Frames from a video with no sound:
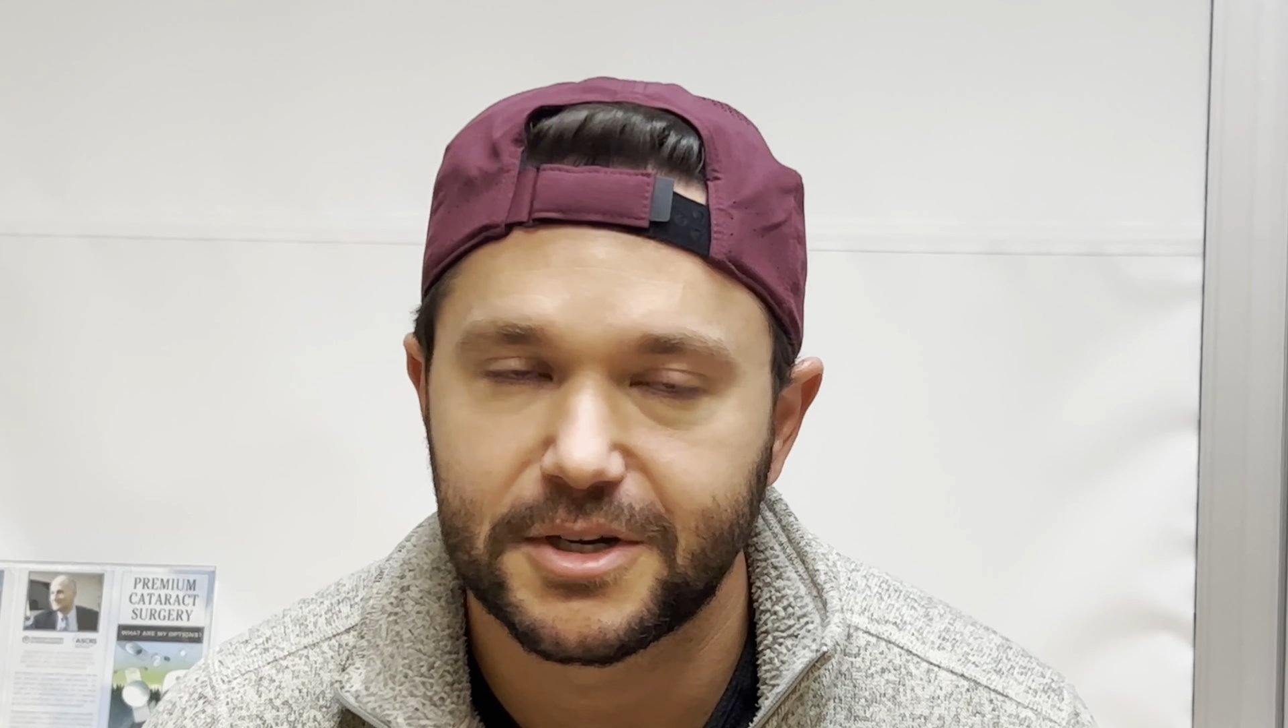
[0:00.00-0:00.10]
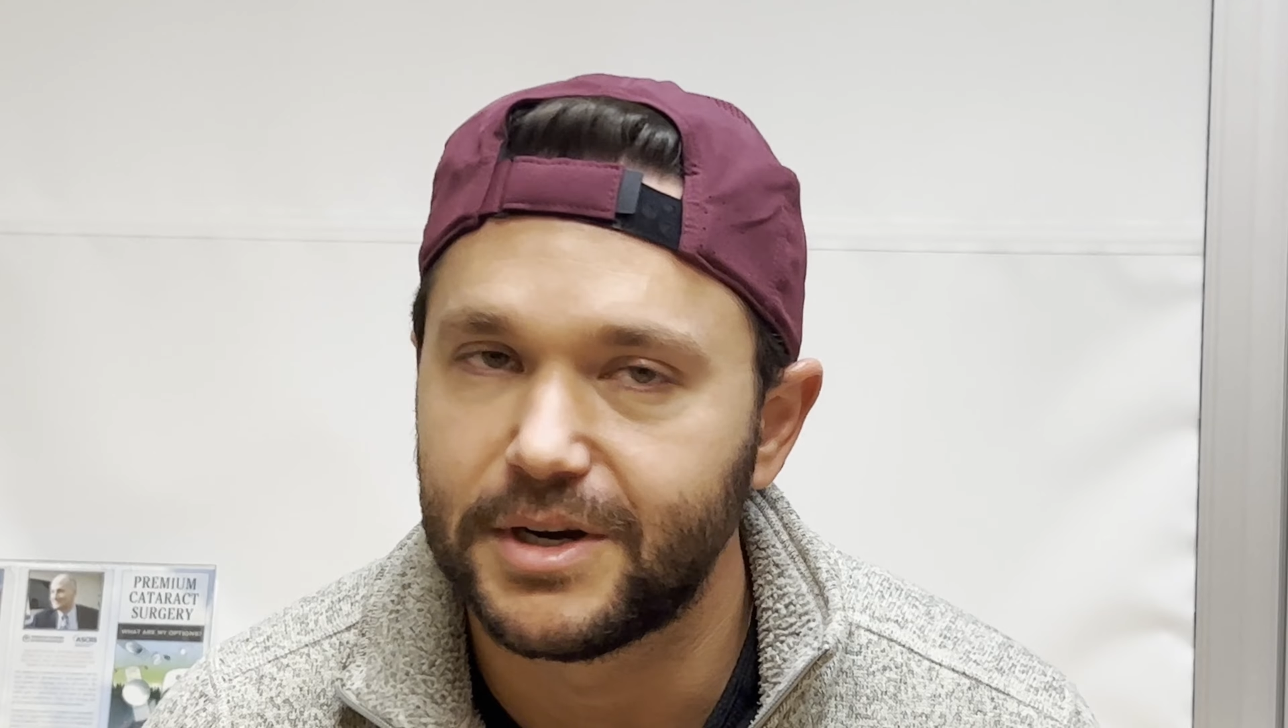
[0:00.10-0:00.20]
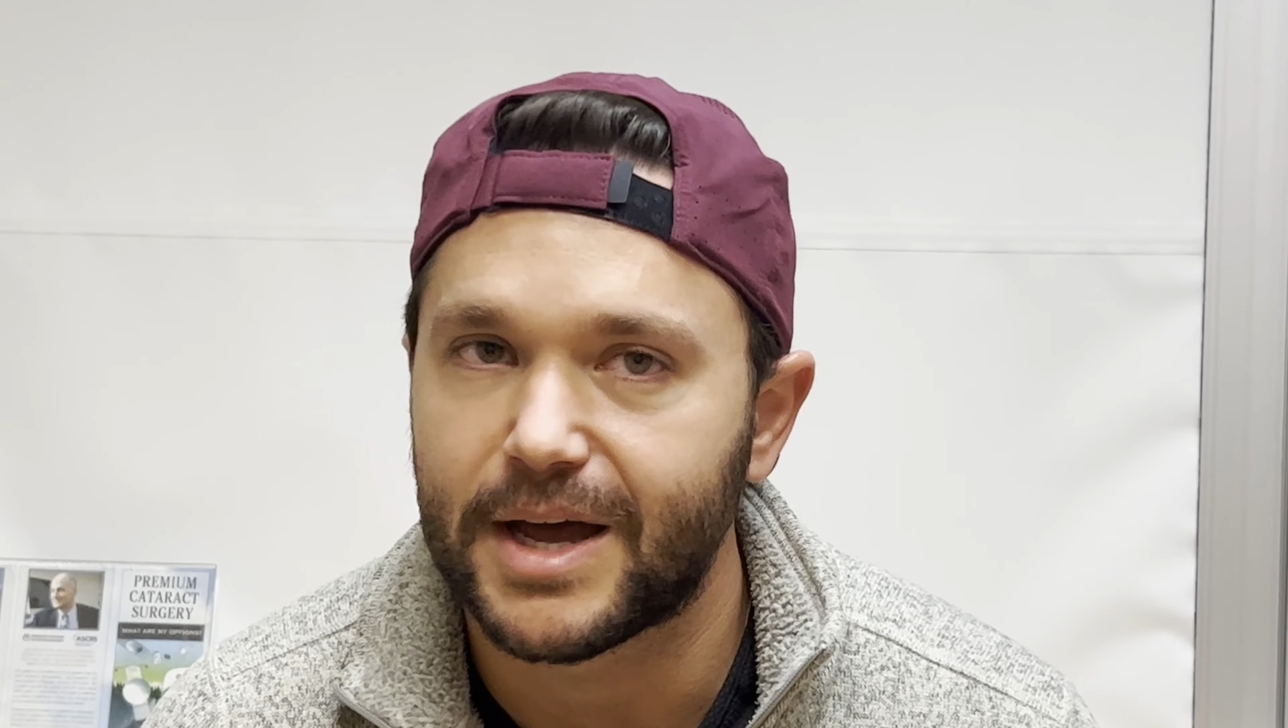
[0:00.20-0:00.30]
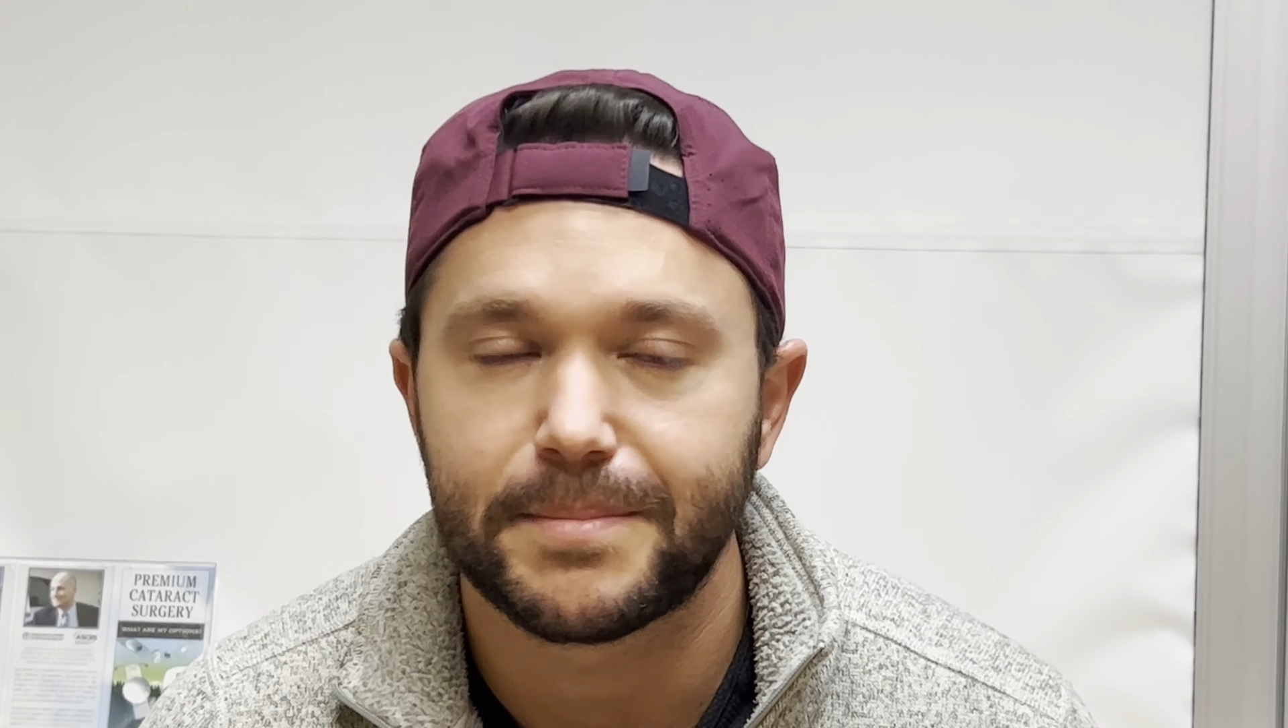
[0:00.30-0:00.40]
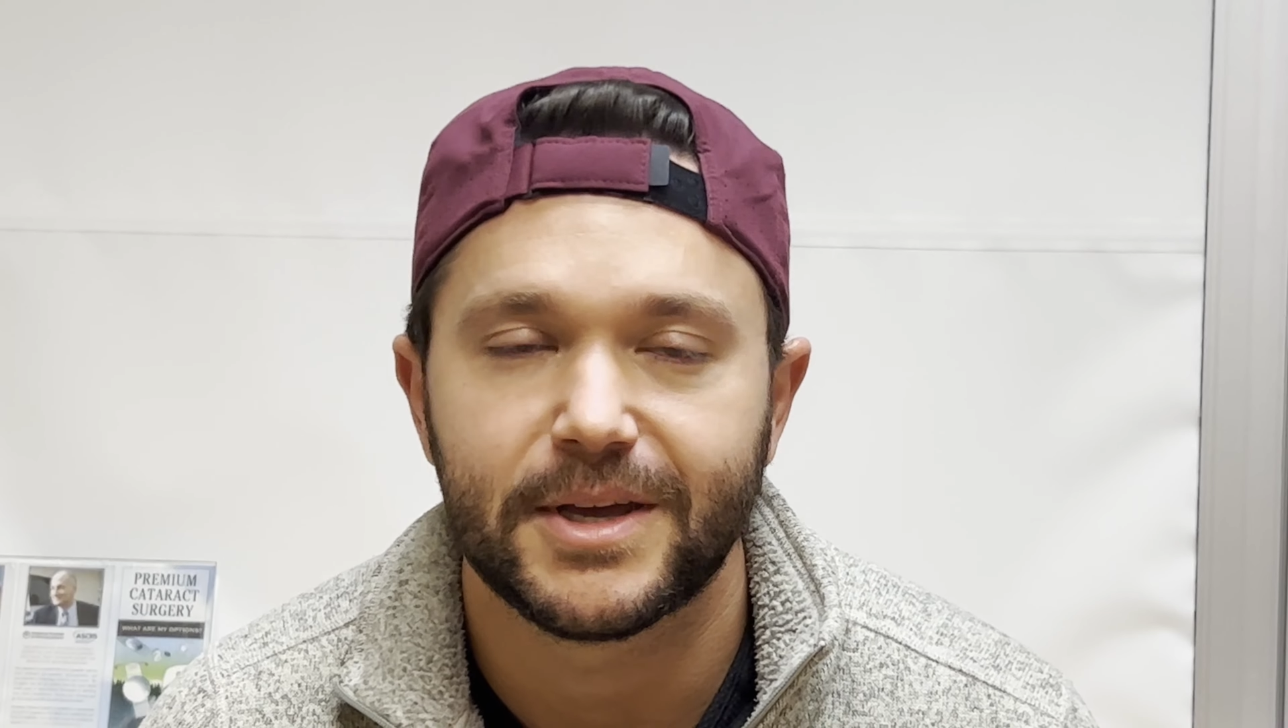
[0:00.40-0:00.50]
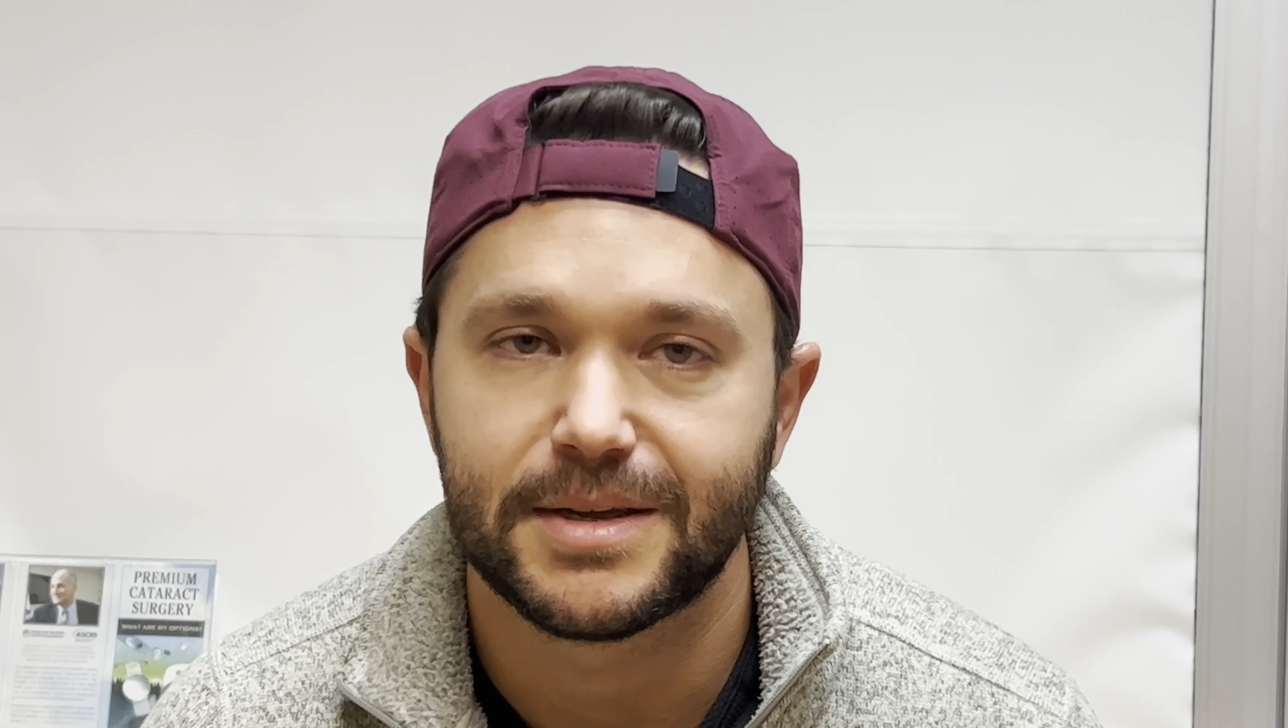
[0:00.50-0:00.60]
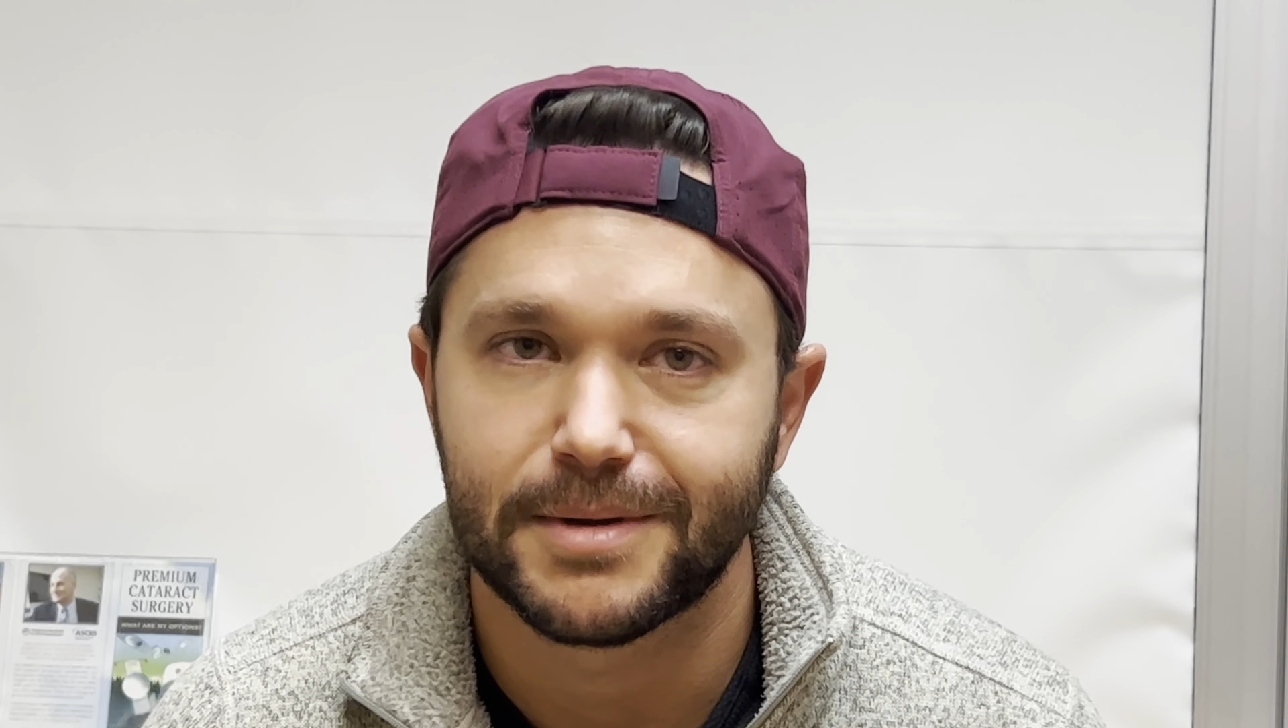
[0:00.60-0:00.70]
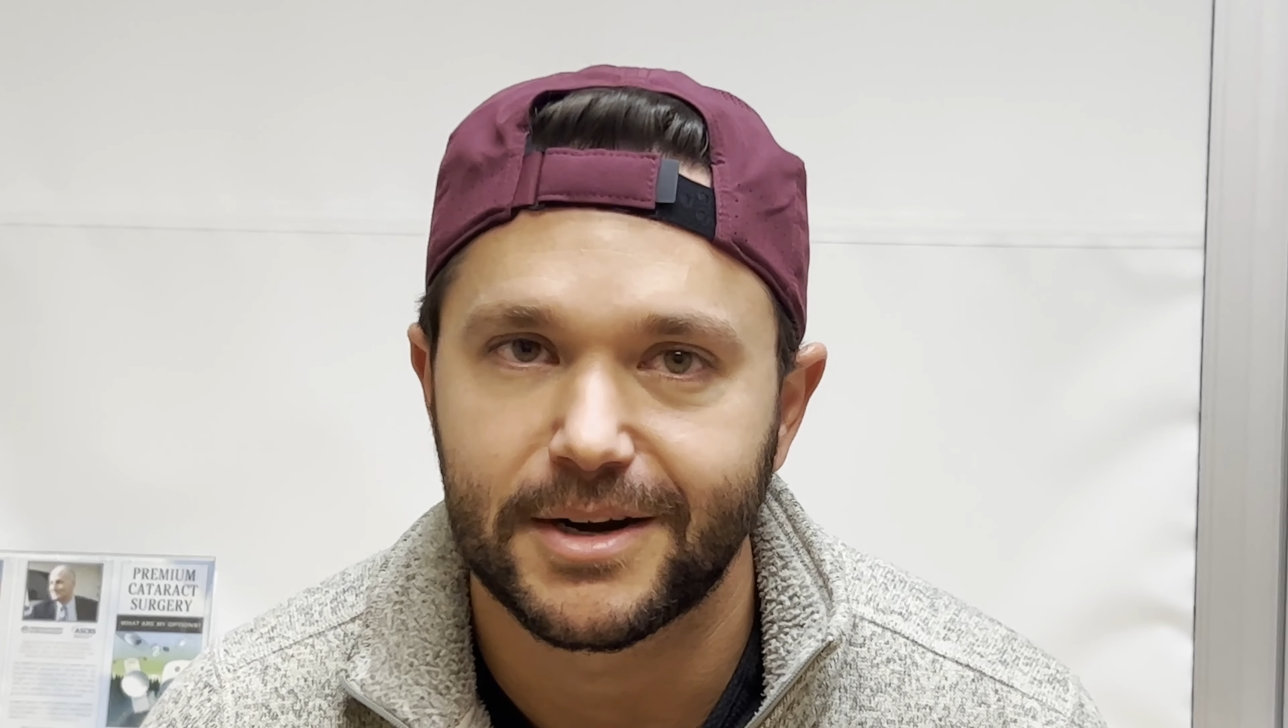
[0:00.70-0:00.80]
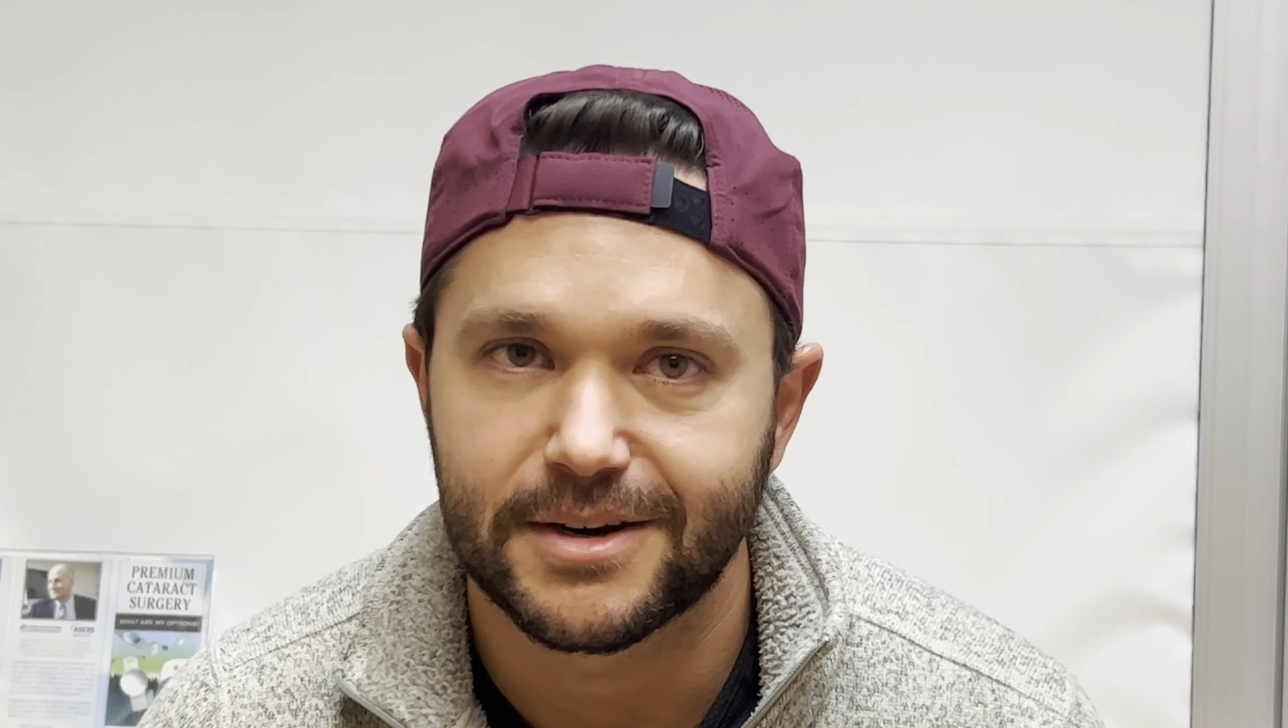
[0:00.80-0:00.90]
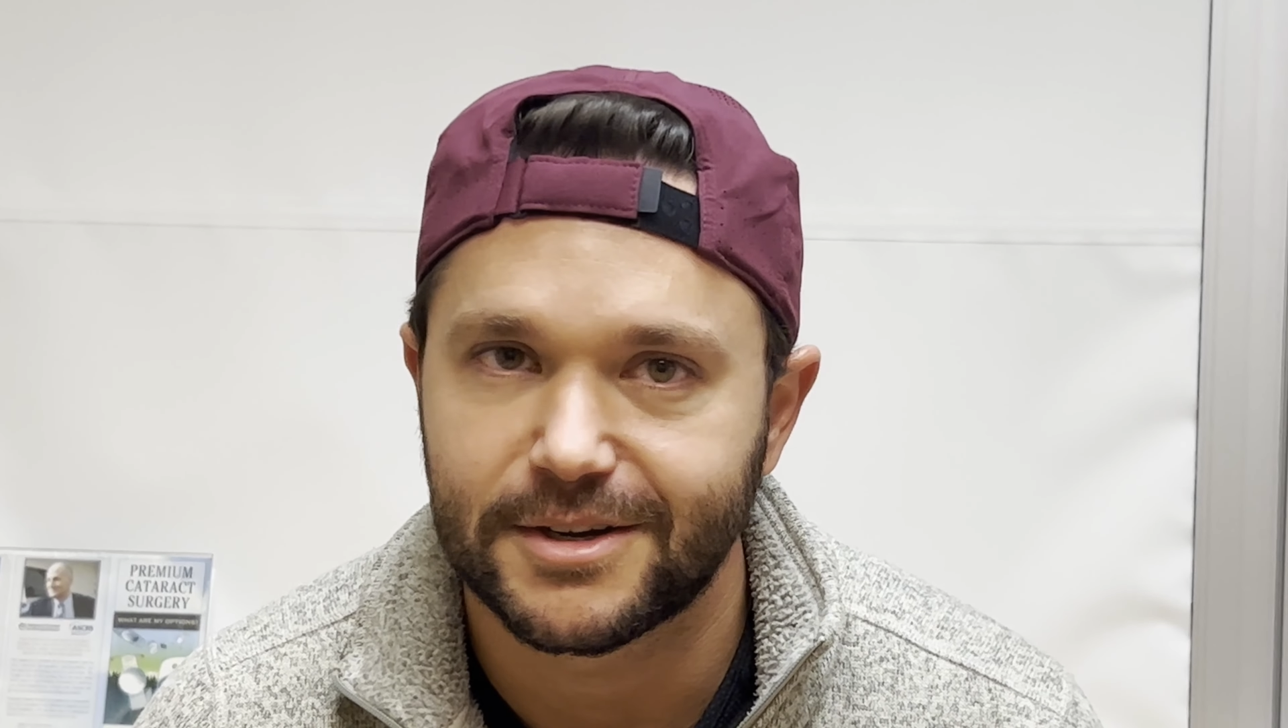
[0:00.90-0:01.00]
could not be any
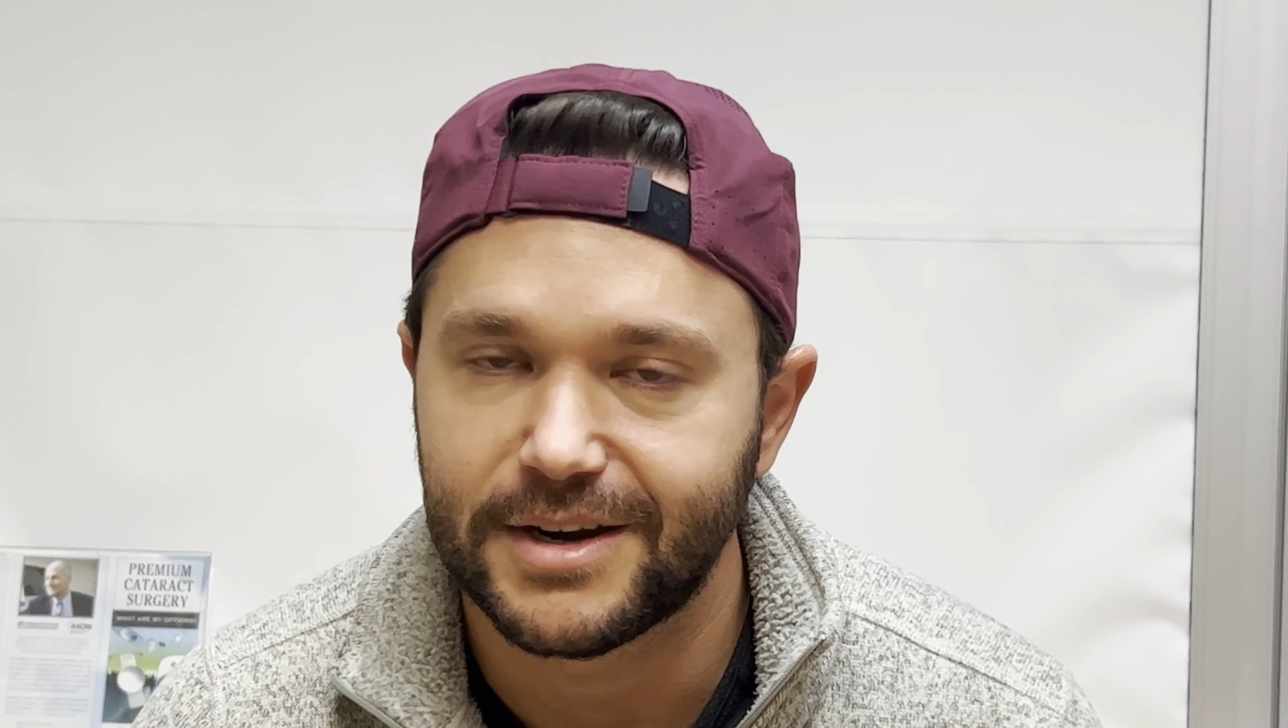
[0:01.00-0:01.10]
better,